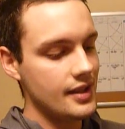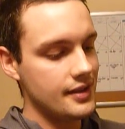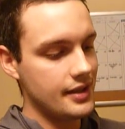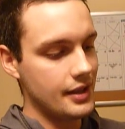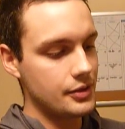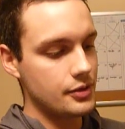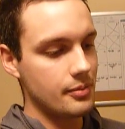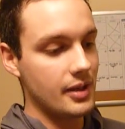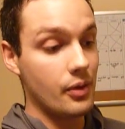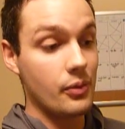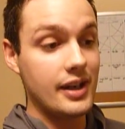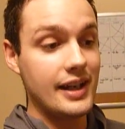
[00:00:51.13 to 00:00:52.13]
down to
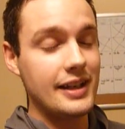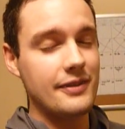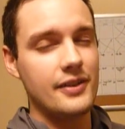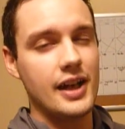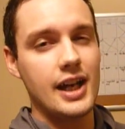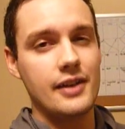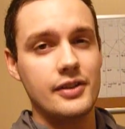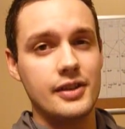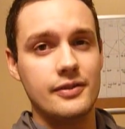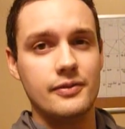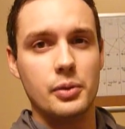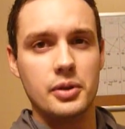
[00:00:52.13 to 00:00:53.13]
about 185
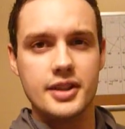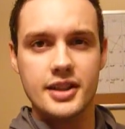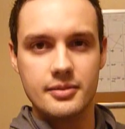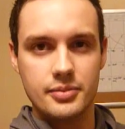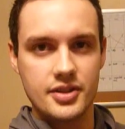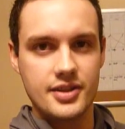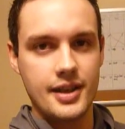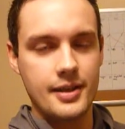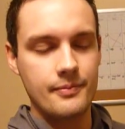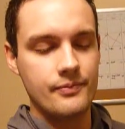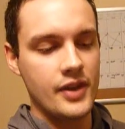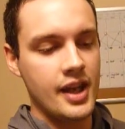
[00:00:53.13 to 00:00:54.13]
and
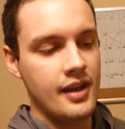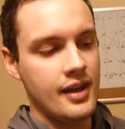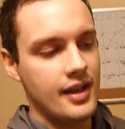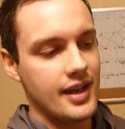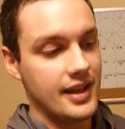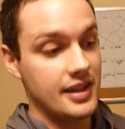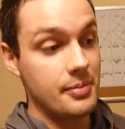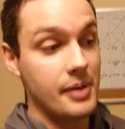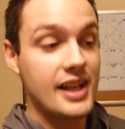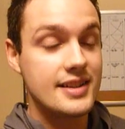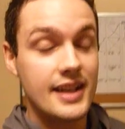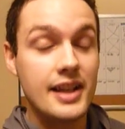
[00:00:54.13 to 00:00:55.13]
14%. And the
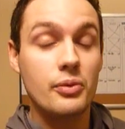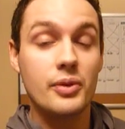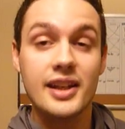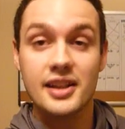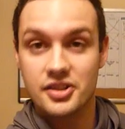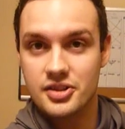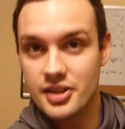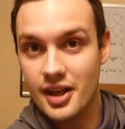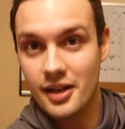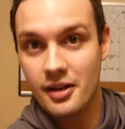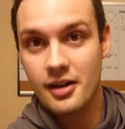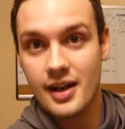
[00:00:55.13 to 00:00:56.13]
past 8 weeks,
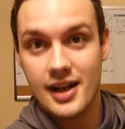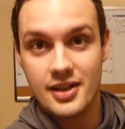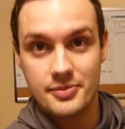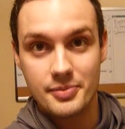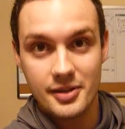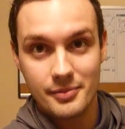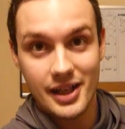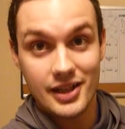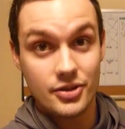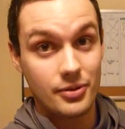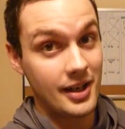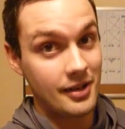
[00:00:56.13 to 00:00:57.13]
JR has been my
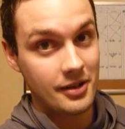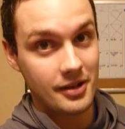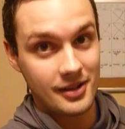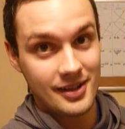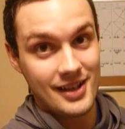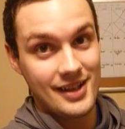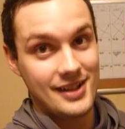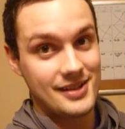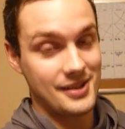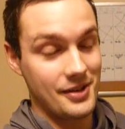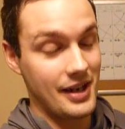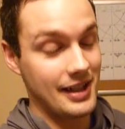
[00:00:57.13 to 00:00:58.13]
trainer.
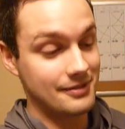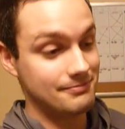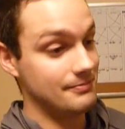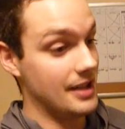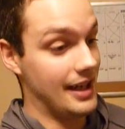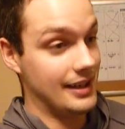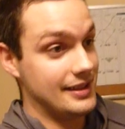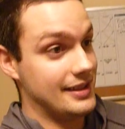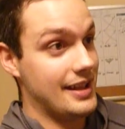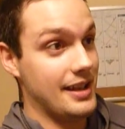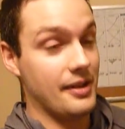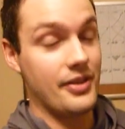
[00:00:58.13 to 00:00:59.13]
So I
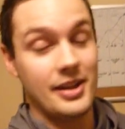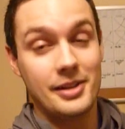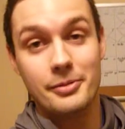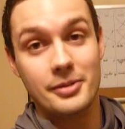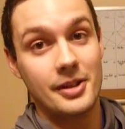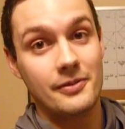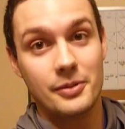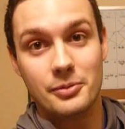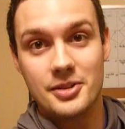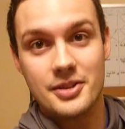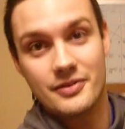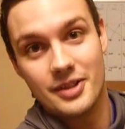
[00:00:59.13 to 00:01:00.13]
can't thank you enough for
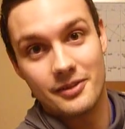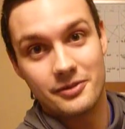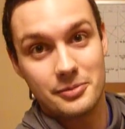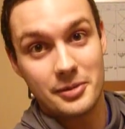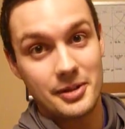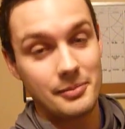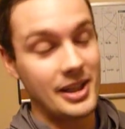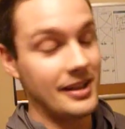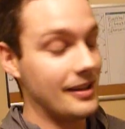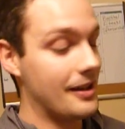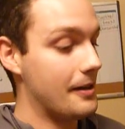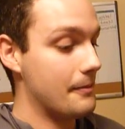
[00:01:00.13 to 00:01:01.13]
what you've done for me,
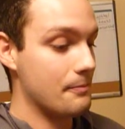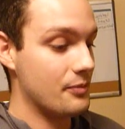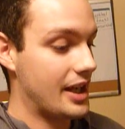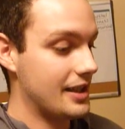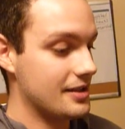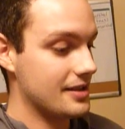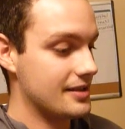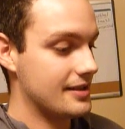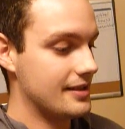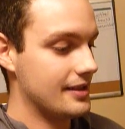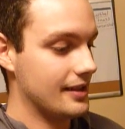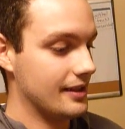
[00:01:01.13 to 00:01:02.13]
man.
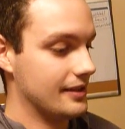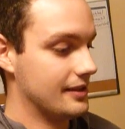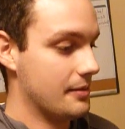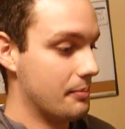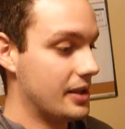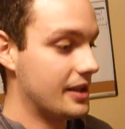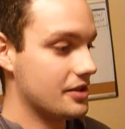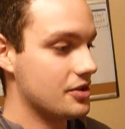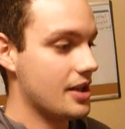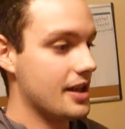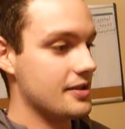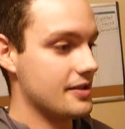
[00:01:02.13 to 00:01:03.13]
The biggest
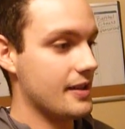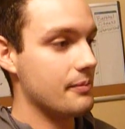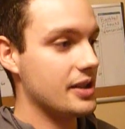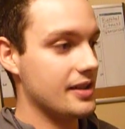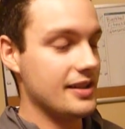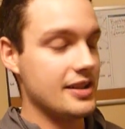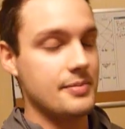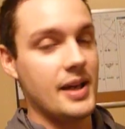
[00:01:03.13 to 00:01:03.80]
changes have been in these